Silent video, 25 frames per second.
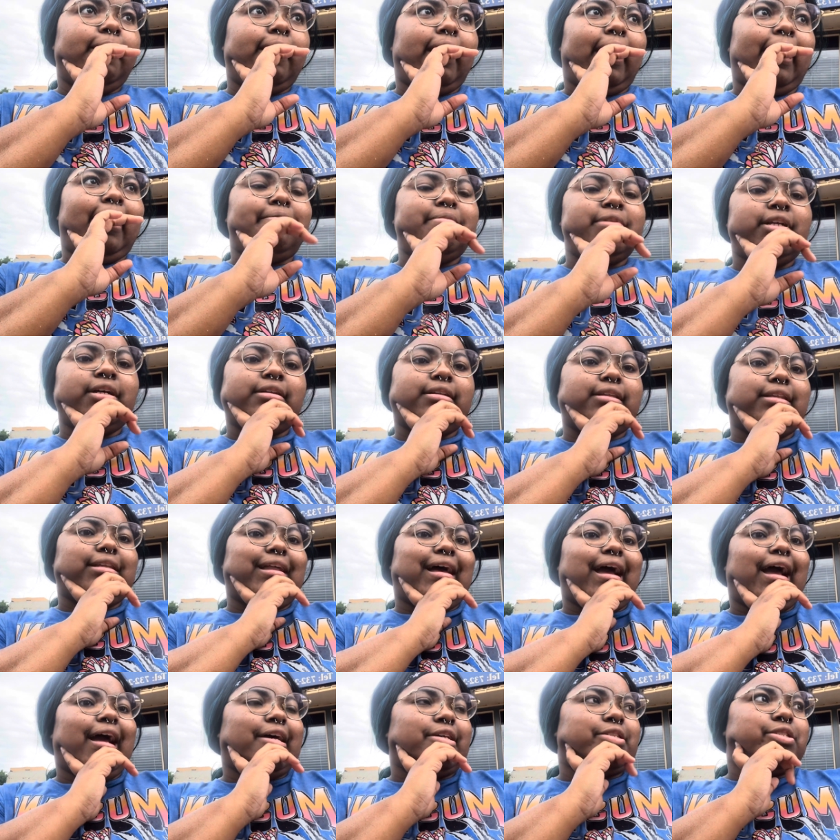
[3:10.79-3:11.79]
I'm the
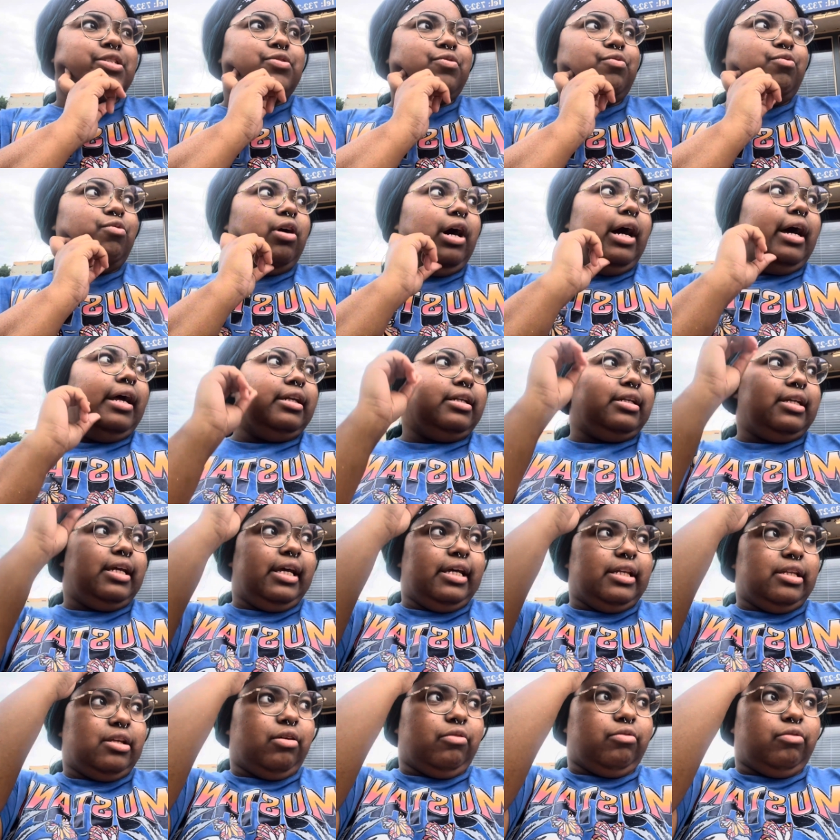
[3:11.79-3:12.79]
last one
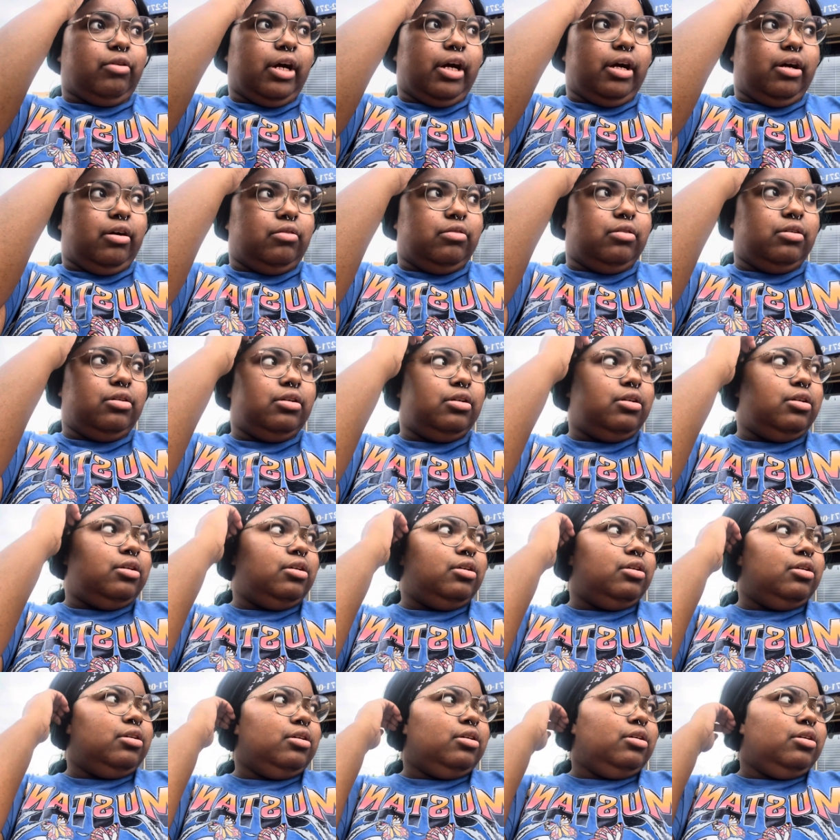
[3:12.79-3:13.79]
in the row,
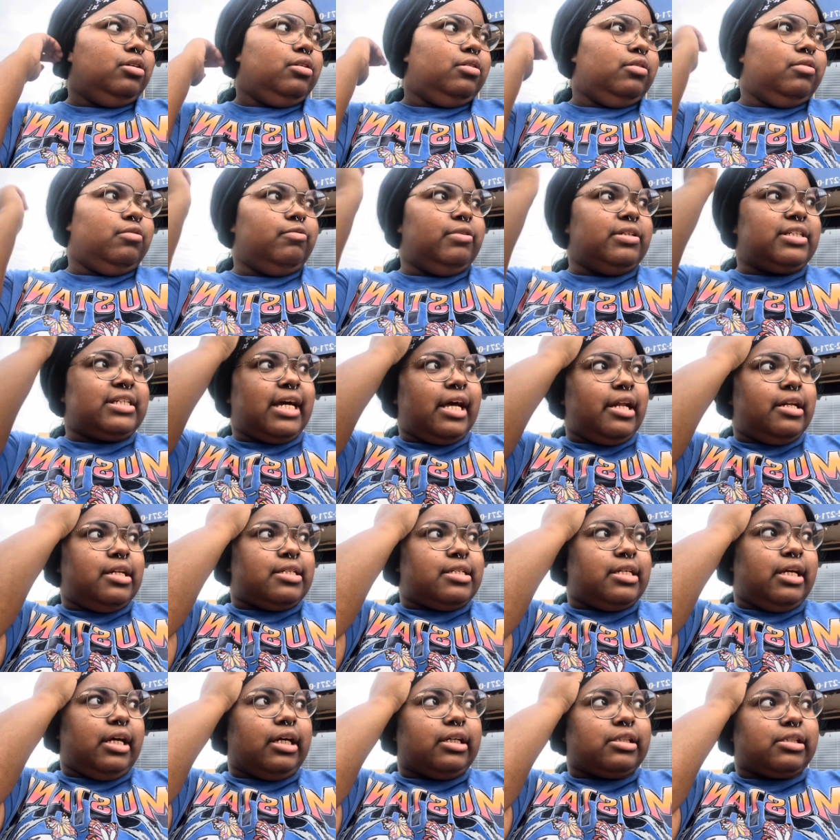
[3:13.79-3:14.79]
which kind of
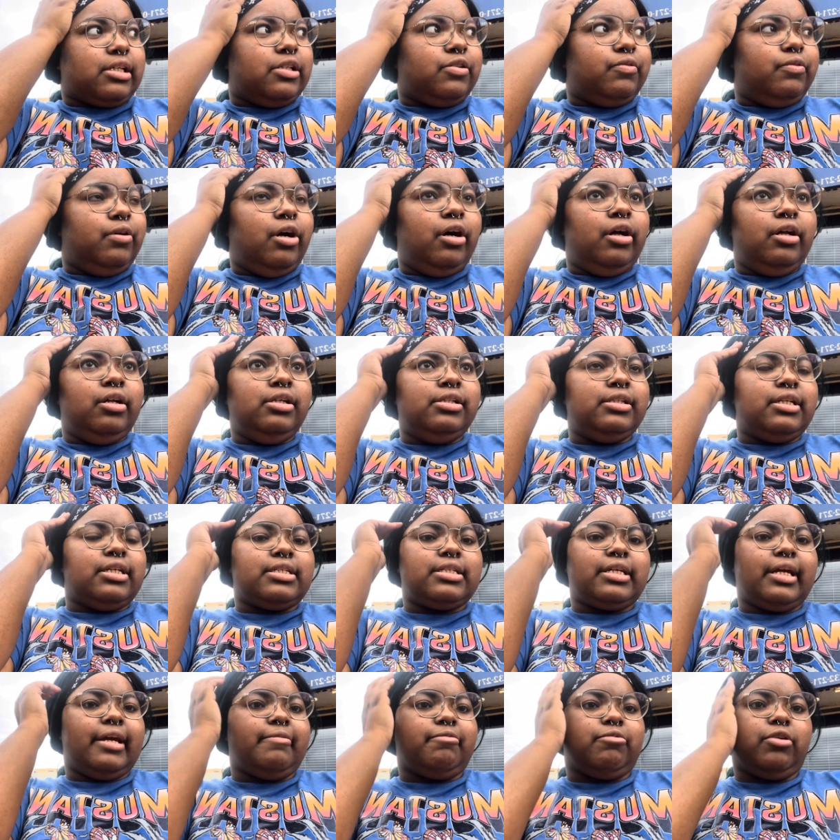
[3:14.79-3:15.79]
sucks because we're all in the
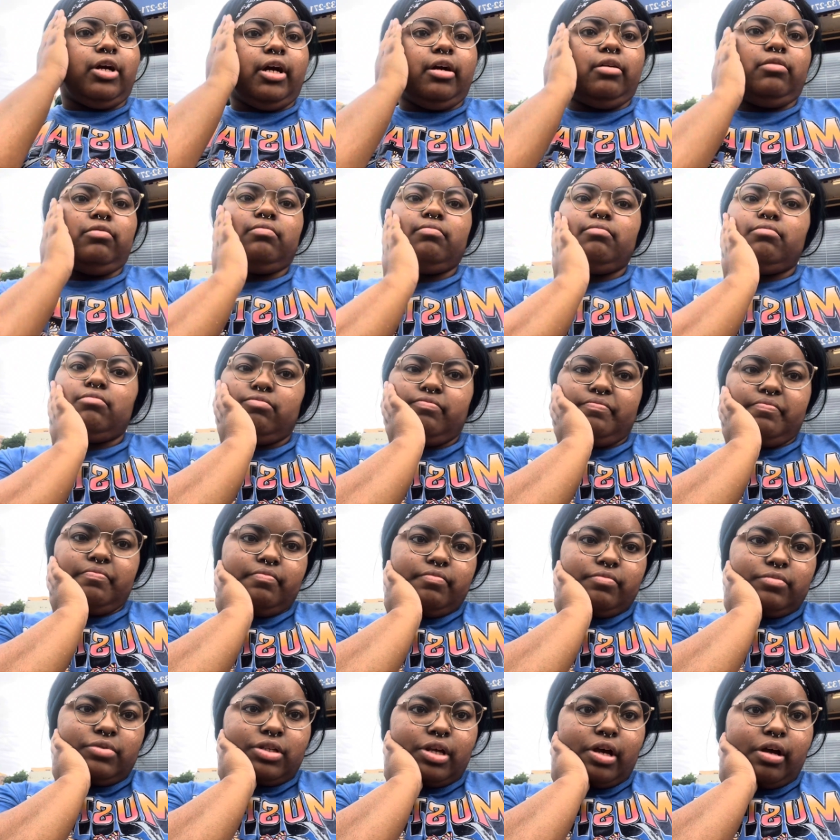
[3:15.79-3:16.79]
same row.
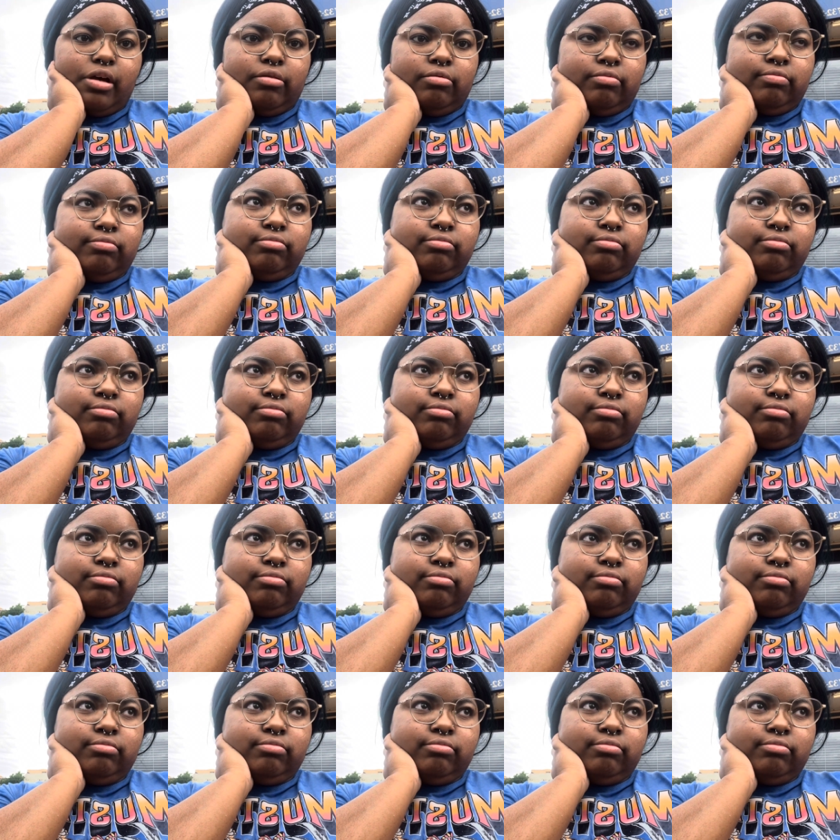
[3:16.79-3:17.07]
So.